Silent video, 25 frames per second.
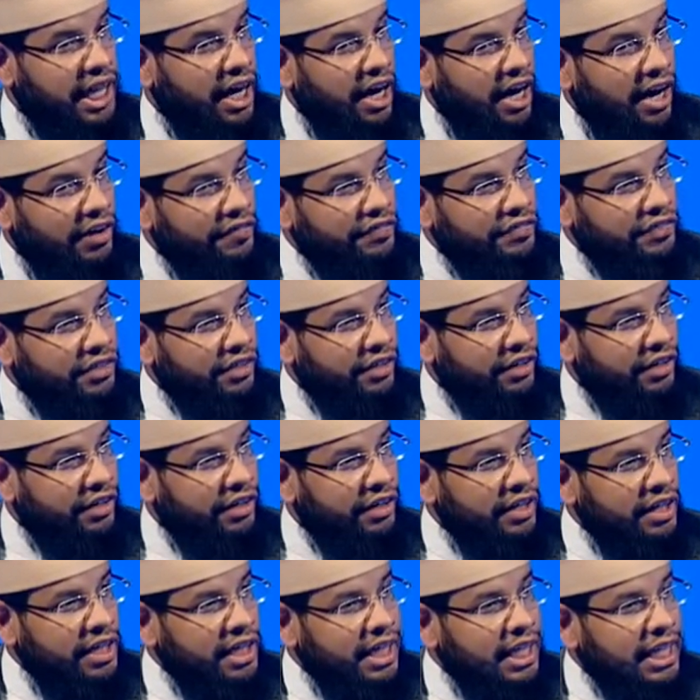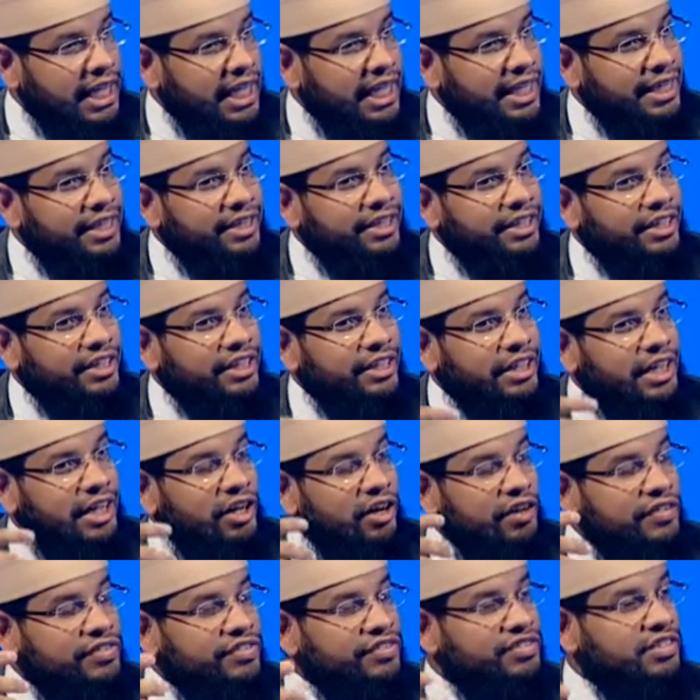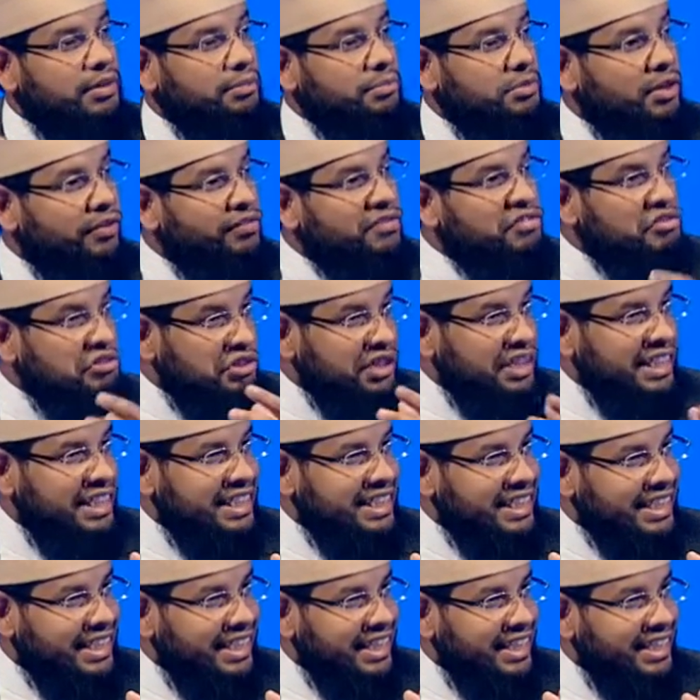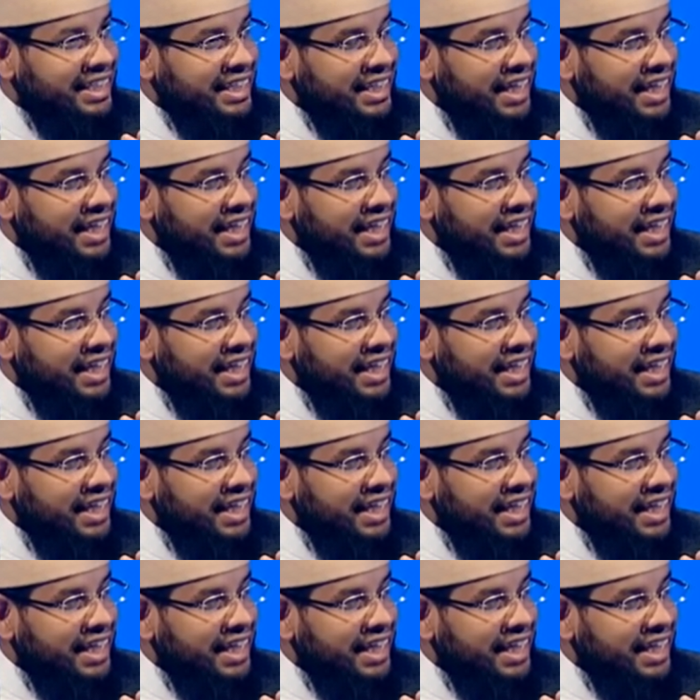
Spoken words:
after the concept of Trinity.